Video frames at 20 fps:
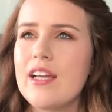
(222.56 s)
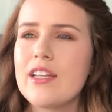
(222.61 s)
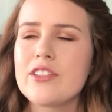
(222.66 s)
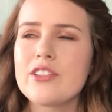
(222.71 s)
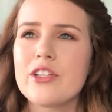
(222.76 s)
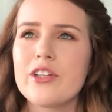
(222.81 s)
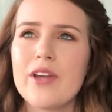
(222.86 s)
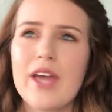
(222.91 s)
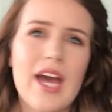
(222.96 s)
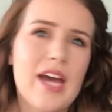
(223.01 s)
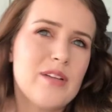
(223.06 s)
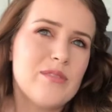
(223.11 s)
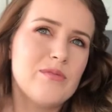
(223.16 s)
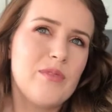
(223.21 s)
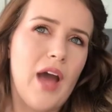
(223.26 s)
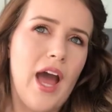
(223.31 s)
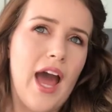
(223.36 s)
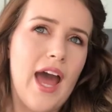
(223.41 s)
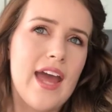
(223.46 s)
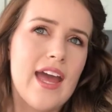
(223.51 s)
So yeah,
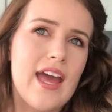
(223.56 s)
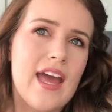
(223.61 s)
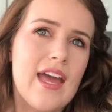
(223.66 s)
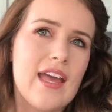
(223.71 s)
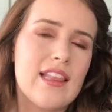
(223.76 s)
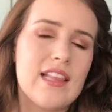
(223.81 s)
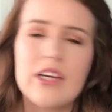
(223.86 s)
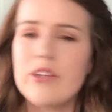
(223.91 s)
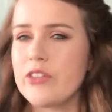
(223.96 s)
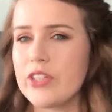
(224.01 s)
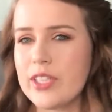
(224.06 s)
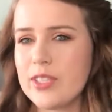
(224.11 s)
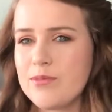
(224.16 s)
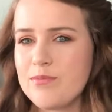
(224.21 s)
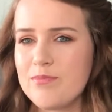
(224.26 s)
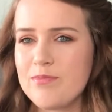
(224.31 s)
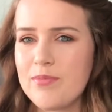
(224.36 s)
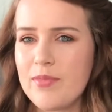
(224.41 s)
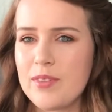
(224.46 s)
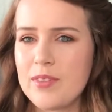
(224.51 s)
I love
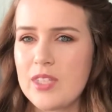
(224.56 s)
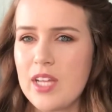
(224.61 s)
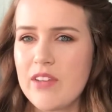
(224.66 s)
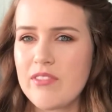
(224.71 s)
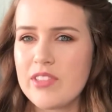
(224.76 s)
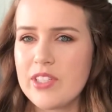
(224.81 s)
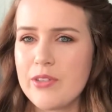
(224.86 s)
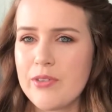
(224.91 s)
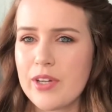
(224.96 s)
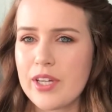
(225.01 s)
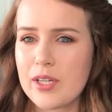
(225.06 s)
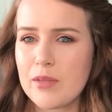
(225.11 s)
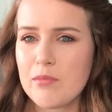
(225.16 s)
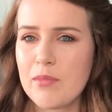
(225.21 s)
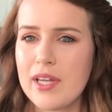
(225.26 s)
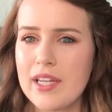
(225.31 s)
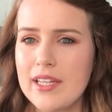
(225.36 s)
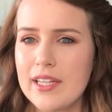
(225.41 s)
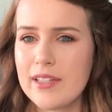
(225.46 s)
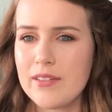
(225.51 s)
it. Definitely
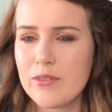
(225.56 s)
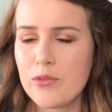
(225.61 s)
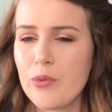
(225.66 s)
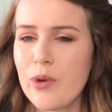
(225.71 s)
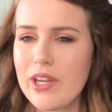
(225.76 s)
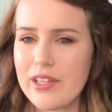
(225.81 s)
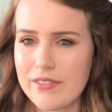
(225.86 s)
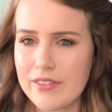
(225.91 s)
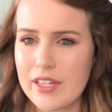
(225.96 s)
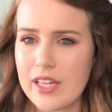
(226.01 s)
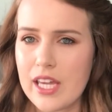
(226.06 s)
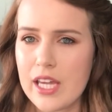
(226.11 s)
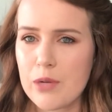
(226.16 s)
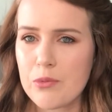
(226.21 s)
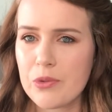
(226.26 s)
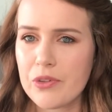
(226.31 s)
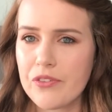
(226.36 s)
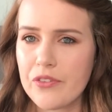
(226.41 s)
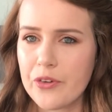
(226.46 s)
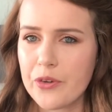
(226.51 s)
recommend it. Wi-Fi
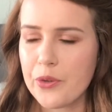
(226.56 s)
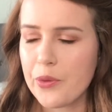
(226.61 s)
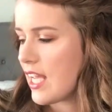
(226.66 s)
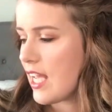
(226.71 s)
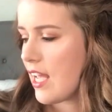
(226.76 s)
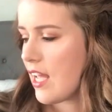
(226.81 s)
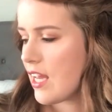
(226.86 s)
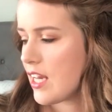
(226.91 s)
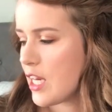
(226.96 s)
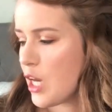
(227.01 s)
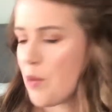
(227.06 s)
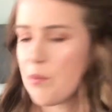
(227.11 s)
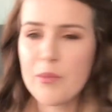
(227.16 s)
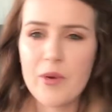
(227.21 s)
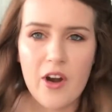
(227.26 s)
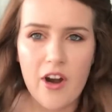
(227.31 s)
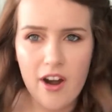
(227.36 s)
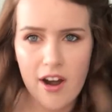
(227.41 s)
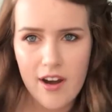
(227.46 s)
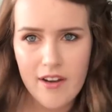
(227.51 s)
camera for them.
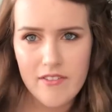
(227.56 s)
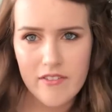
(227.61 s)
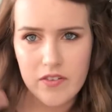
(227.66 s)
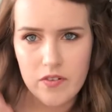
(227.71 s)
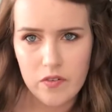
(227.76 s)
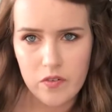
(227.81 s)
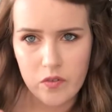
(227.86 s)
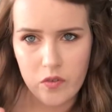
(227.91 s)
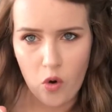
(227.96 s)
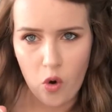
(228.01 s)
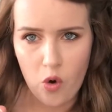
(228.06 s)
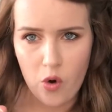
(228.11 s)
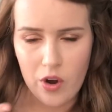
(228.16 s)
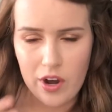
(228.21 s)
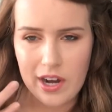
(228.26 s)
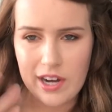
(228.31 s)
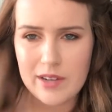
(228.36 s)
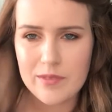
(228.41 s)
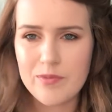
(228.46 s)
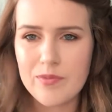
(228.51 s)
Number
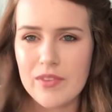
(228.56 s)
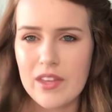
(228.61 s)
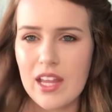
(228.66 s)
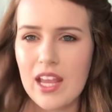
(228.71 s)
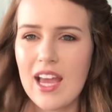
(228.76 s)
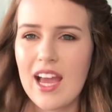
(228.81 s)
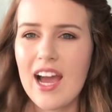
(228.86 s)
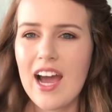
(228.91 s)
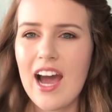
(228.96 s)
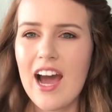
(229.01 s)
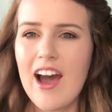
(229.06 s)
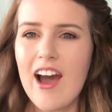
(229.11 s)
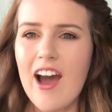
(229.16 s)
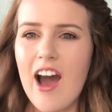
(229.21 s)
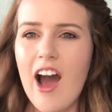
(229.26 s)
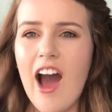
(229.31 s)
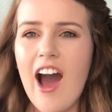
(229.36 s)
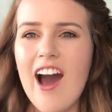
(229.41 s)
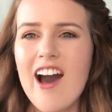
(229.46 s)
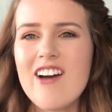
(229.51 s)
4,
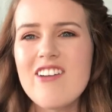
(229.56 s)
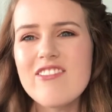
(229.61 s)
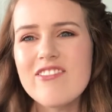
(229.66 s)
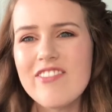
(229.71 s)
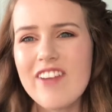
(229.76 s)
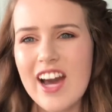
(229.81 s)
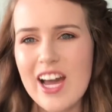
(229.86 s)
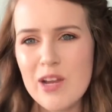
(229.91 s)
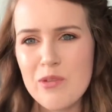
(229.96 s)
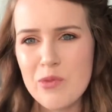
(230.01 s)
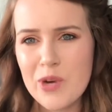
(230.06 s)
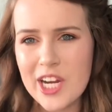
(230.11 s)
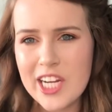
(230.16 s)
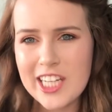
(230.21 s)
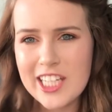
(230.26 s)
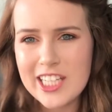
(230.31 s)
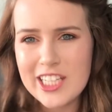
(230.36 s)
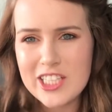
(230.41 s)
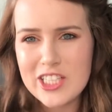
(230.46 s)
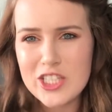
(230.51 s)
a
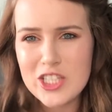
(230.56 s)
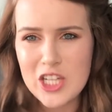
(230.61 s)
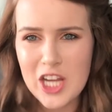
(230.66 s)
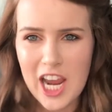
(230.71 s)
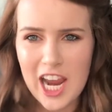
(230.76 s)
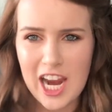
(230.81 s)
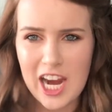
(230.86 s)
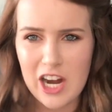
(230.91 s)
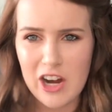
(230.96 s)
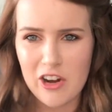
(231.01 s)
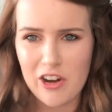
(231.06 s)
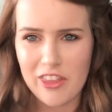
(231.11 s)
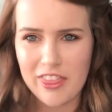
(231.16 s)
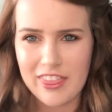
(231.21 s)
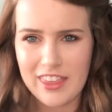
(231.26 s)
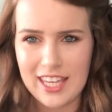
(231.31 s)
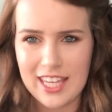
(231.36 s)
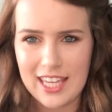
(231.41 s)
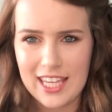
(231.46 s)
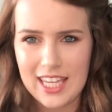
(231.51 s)
vibrating chair
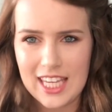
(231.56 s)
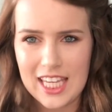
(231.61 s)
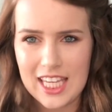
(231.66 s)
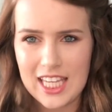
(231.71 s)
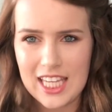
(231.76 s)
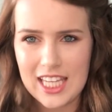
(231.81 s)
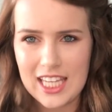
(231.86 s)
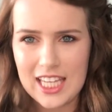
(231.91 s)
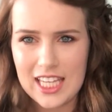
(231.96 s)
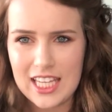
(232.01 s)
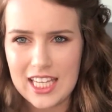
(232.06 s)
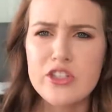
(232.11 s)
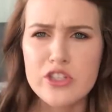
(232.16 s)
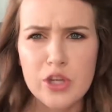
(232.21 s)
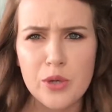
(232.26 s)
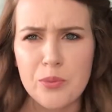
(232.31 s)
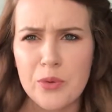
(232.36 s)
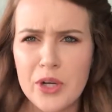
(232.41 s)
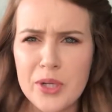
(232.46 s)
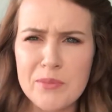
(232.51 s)
thingy.
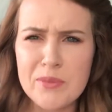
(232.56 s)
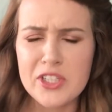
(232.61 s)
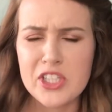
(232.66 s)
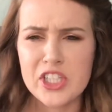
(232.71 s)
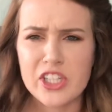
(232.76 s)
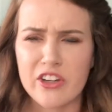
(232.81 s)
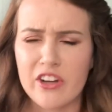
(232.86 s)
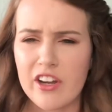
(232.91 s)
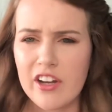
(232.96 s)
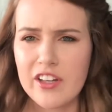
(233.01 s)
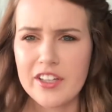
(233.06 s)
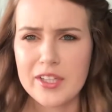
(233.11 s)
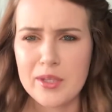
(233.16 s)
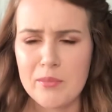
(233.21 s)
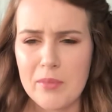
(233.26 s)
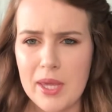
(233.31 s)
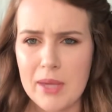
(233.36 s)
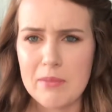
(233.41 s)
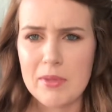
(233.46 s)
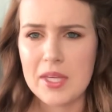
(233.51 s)
So pretty much I call the
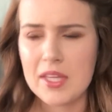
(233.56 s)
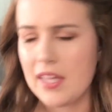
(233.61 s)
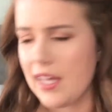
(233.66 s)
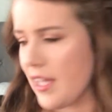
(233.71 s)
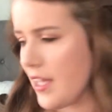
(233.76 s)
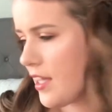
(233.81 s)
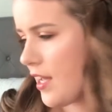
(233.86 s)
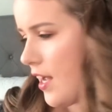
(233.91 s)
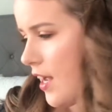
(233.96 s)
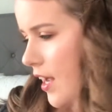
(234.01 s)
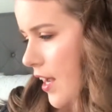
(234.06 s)
baby like